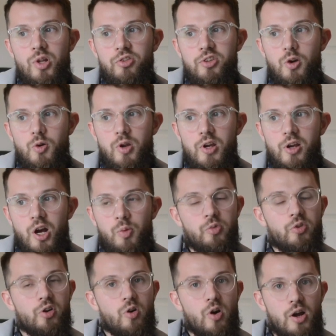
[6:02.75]
so, he comes
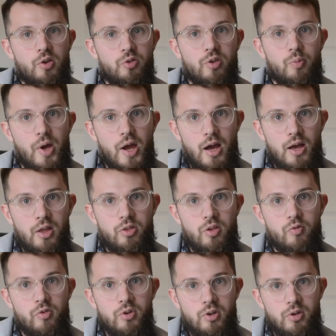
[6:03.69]
across the path
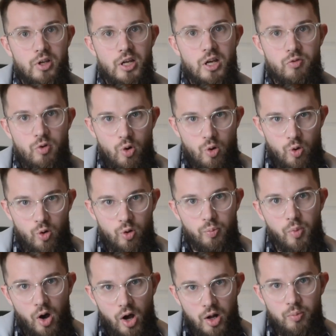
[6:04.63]
of an evil old
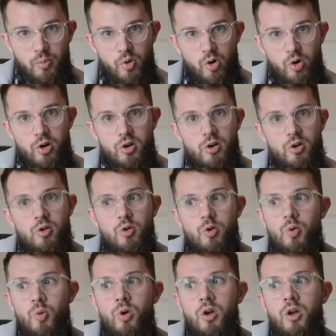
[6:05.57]
pawnbroker
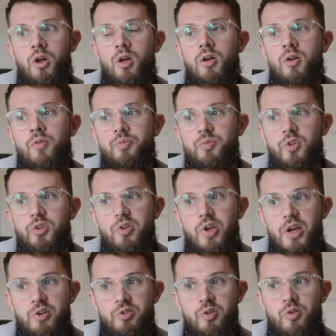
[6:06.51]
who
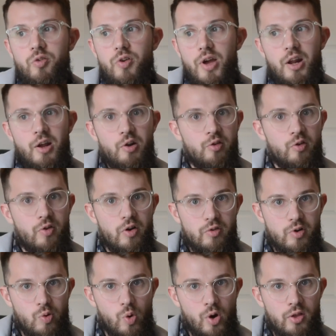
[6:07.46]
takes advantage of
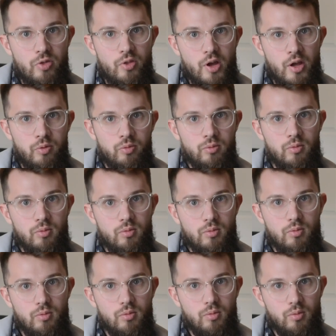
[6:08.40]
everyone that
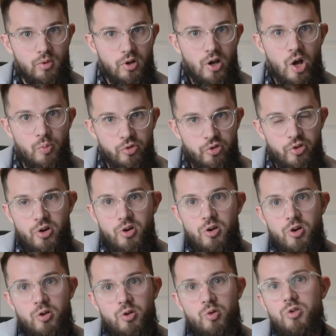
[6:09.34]
comes to
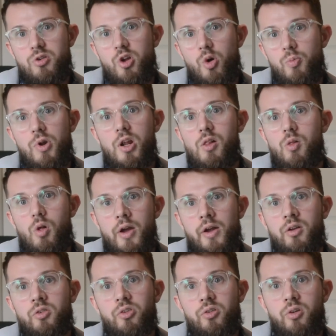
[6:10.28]
her who nobody
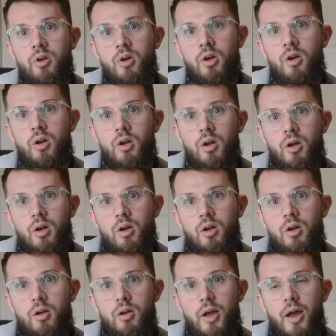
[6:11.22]
likes.
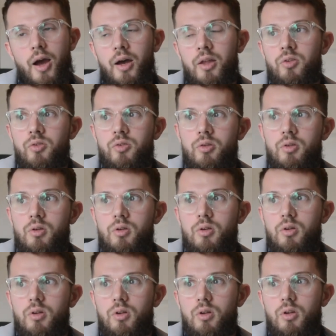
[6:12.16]
And
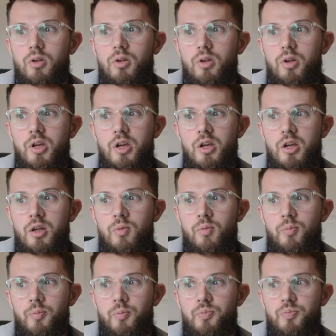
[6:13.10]
he
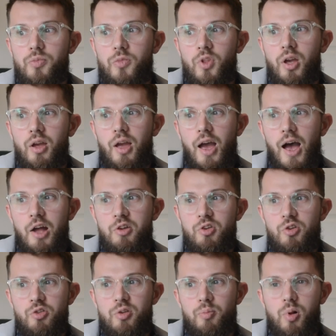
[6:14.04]

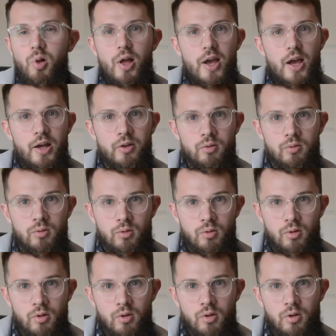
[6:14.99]
hatches a plan
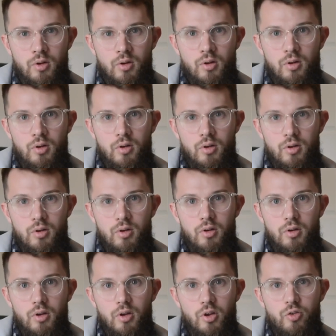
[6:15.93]

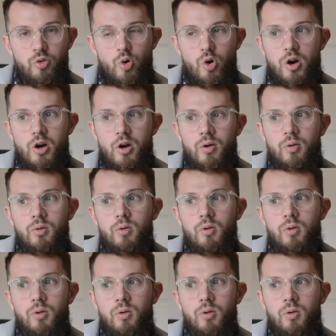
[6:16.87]
for